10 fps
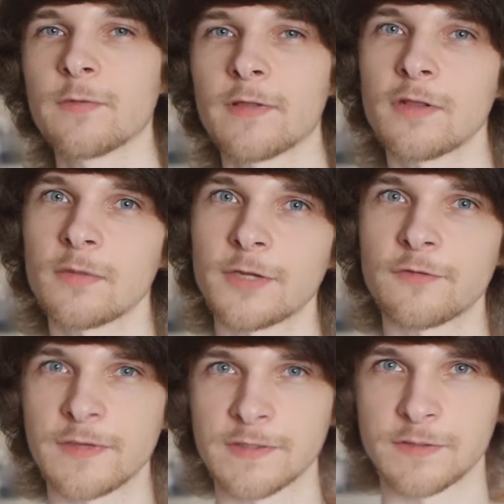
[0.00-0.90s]
with a little bit
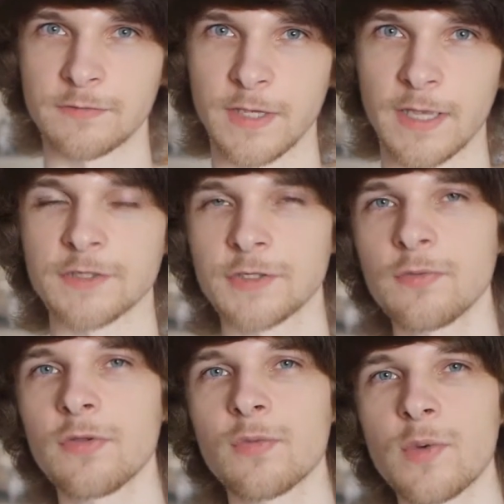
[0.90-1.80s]
of history and
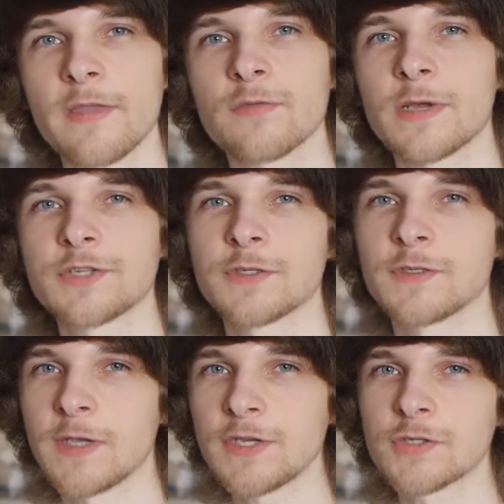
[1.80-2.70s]
show you the way the Russian
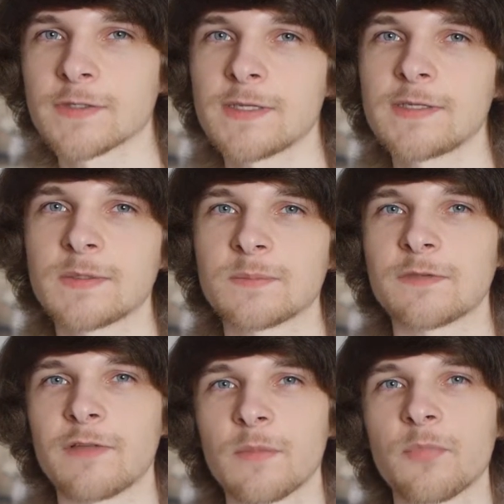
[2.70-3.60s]
education system
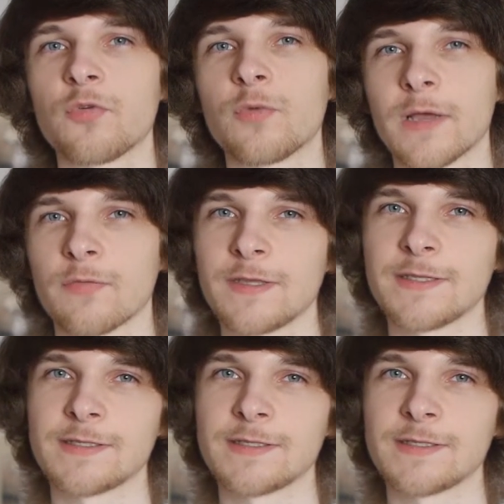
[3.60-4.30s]
developed throughout the